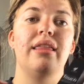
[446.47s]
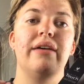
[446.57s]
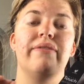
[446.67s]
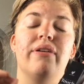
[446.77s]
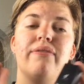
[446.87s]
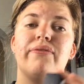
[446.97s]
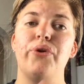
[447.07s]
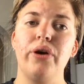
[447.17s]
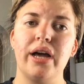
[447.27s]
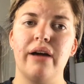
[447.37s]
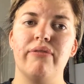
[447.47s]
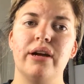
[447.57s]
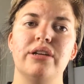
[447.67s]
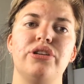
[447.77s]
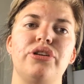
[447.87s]
And then for full
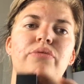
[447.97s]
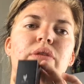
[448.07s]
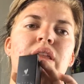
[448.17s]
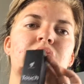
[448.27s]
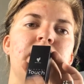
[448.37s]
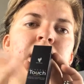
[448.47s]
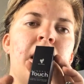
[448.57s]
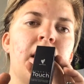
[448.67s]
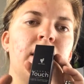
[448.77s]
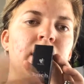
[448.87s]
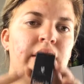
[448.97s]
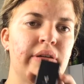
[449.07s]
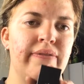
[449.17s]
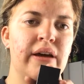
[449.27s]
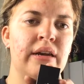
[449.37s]
coverage, you want the
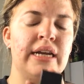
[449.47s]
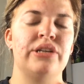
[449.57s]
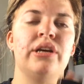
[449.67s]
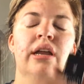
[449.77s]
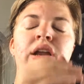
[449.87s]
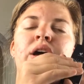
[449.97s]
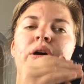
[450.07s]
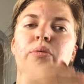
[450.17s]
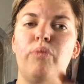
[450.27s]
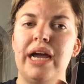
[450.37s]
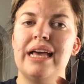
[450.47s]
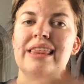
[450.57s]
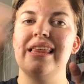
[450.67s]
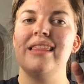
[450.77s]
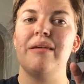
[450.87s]
liquid foundation
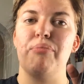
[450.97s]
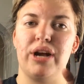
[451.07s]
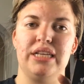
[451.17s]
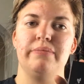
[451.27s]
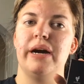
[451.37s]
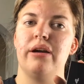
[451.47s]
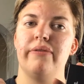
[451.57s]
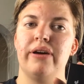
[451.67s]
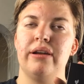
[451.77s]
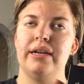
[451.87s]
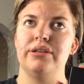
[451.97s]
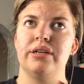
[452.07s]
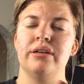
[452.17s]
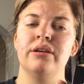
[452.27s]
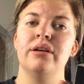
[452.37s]
with the pressed powder
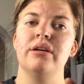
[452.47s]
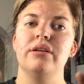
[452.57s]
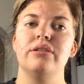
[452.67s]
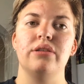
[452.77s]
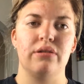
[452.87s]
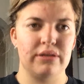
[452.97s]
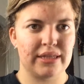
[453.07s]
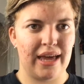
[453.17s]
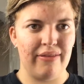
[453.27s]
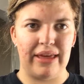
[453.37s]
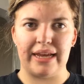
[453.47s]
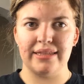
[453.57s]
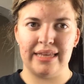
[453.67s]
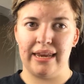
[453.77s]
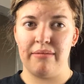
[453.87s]
foundation. So it's kind of
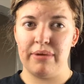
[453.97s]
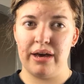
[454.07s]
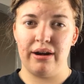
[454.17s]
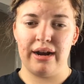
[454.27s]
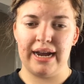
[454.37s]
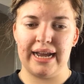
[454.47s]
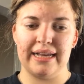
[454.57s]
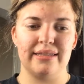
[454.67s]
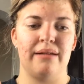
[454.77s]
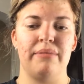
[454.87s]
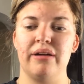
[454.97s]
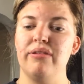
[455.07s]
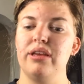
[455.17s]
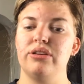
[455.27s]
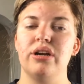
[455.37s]
like a setting powder, I guess. I'm
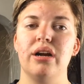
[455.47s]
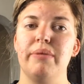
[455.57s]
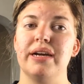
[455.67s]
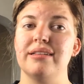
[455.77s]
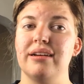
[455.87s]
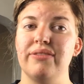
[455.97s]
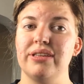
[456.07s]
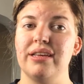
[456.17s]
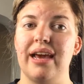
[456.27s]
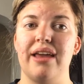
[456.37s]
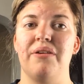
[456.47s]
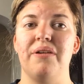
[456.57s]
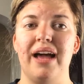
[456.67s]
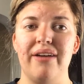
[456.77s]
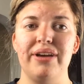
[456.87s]
not really sure because obviously I
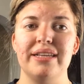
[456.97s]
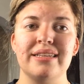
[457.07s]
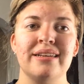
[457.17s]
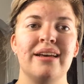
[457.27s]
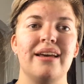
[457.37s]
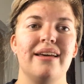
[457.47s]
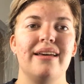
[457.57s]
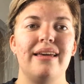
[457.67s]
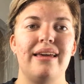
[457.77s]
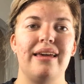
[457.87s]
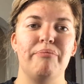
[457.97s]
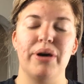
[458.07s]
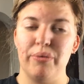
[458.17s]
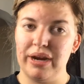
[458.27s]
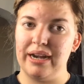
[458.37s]
don't have it.
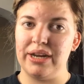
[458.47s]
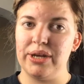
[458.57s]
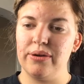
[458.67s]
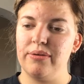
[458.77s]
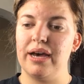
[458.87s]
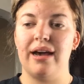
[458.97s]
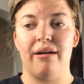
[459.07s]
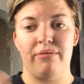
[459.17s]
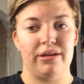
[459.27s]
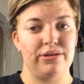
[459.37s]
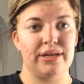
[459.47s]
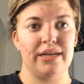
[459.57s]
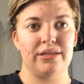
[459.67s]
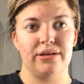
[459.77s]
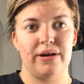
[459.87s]
But when I do, I will let
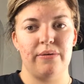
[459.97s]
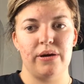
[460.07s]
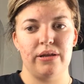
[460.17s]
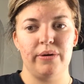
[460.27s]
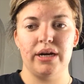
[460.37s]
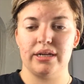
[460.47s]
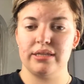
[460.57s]
you guys know how well it